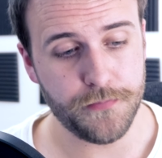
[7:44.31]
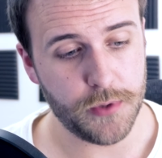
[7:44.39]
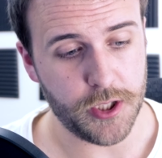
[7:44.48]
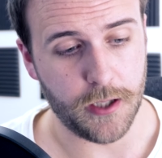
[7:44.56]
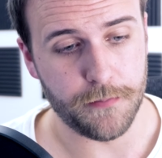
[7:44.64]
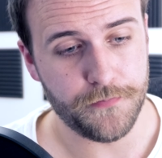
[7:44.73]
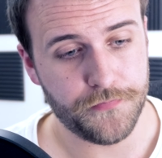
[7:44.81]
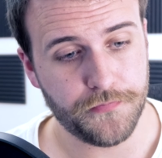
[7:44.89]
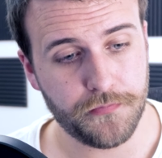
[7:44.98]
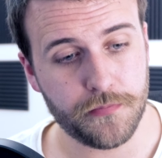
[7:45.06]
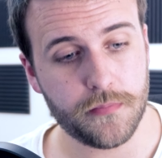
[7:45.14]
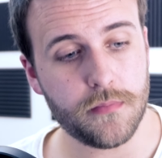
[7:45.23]
So
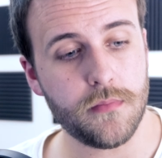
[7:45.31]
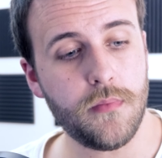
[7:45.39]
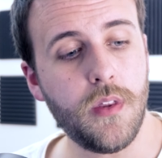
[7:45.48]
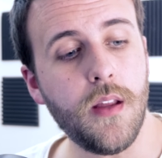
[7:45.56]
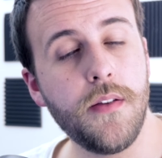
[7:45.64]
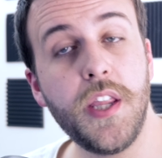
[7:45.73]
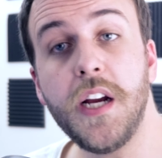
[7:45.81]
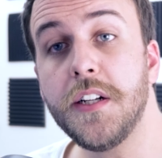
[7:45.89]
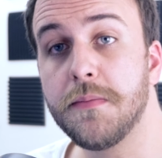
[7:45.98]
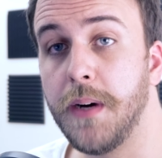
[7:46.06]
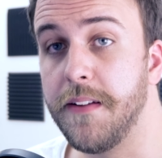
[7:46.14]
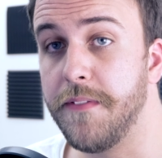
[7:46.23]

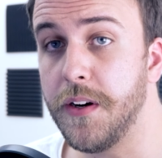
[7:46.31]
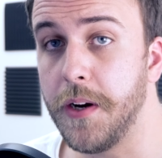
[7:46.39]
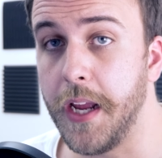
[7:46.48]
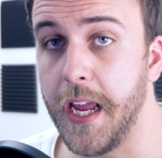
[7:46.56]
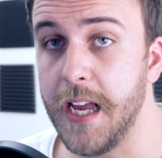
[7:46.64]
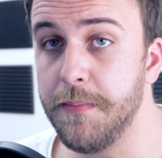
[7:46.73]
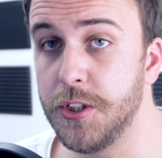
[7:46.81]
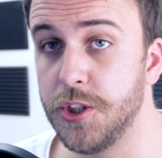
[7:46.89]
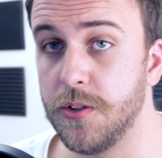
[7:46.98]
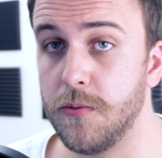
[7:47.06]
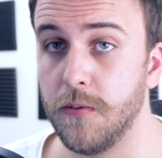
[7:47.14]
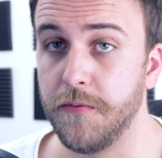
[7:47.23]
there's my very
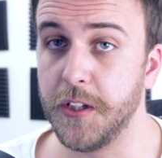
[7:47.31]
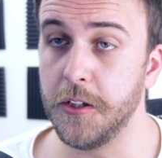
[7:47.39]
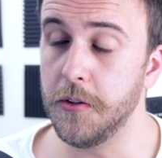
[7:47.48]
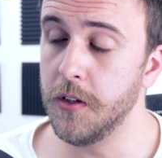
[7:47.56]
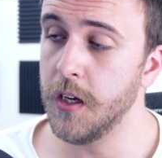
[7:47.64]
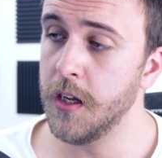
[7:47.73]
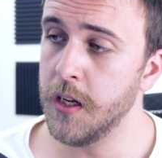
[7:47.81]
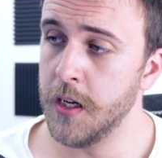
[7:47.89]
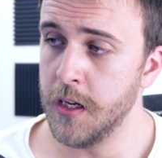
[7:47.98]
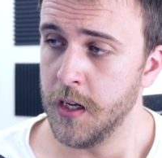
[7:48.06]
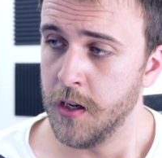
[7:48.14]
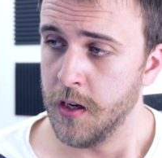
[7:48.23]
amateur review
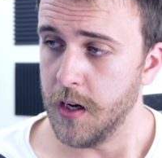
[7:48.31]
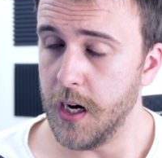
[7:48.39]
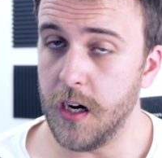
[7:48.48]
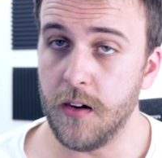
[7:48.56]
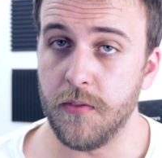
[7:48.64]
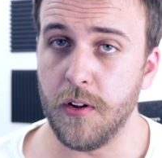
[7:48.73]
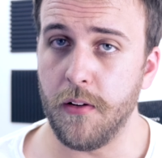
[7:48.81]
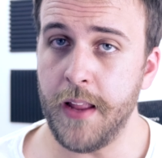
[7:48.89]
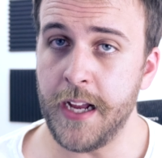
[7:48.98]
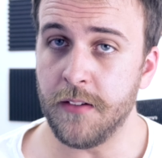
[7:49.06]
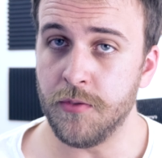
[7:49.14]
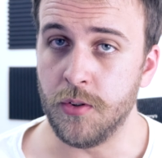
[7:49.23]
of
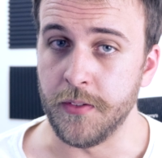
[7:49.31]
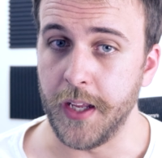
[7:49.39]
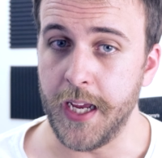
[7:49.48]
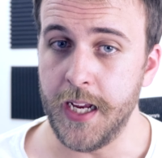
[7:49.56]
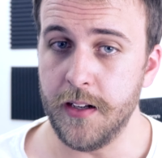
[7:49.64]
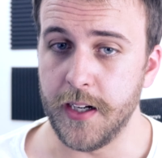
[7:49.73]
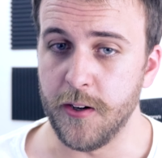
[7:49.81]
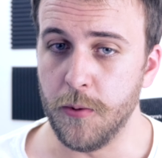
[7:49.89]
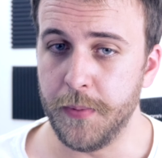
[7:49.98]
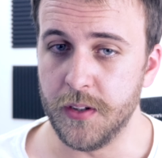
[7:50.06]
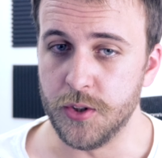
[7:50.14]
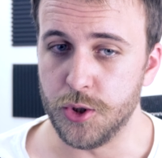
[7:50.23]
Lagavulin 8. I
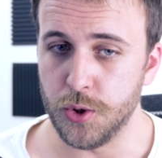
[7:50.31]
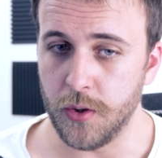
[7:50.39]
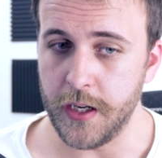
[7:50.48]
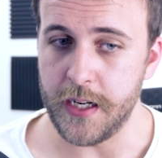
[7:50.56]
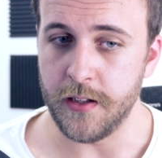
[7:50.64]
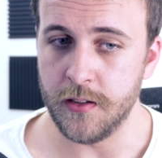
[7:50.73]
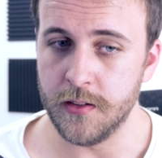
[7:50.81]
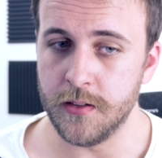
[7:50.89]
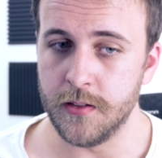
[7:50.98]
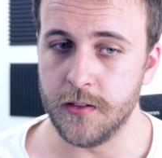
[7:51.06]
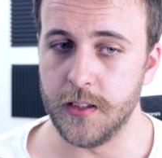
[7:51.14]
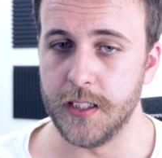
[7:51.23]
hope you enjoyed
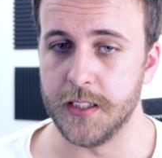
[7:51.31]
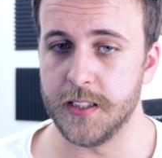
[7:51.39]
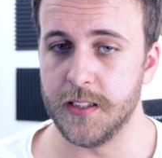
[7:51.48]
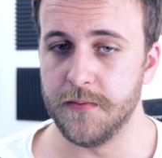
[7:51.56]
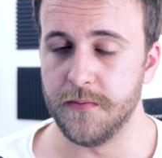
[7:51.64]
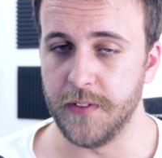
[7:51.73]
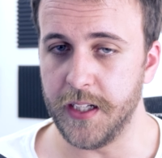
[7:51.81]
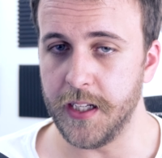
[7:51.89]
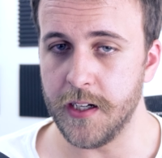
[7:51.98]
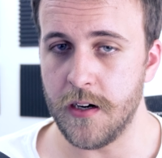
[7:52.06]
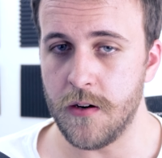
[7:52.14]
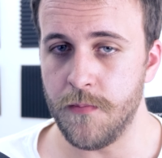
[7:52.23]
this
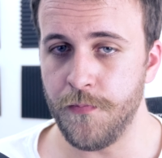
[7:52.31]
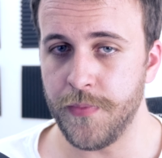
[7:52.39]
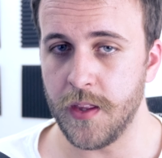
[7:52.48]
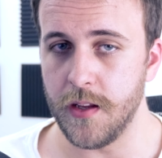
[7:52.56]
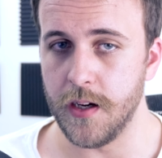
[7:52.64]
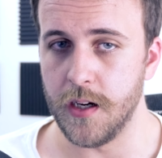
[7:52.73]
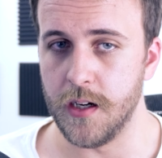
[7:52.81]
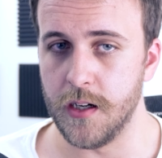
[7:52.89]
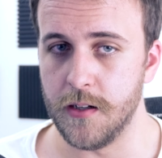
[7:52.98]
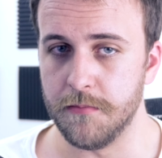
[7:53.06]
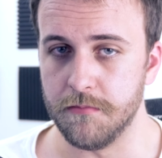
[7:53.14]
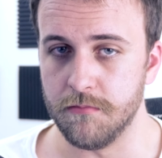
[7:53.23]
video.
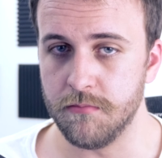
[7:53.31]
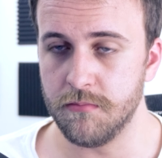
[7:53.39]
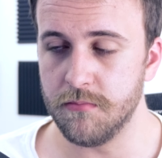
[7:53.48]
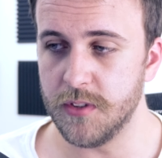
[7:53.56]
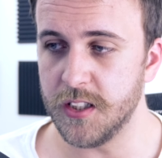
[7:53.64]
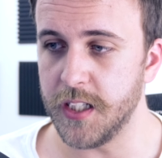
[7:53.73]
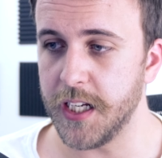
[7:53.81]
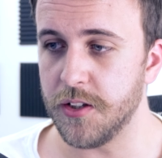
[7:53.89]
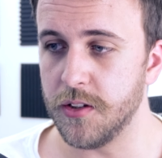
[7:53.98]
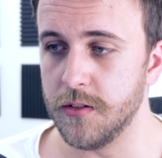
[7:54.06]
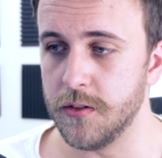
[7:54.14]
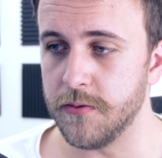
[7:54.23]
Stay
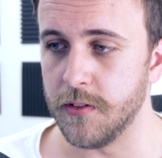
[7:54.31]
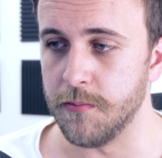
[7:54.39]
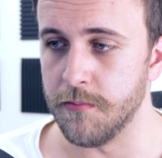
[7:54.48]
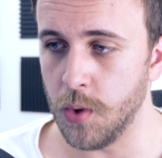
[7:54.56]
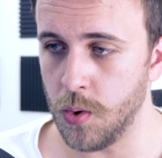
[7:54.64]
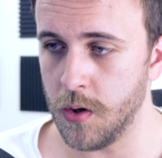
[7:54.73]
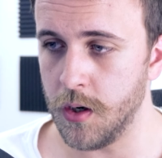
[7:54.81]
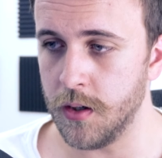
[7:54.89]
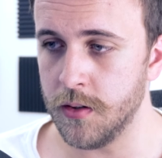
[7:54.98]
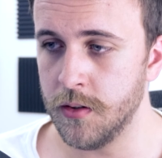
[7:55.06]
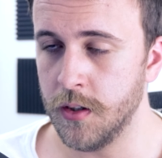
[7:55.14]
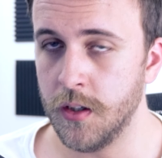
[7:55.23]
tuned for more.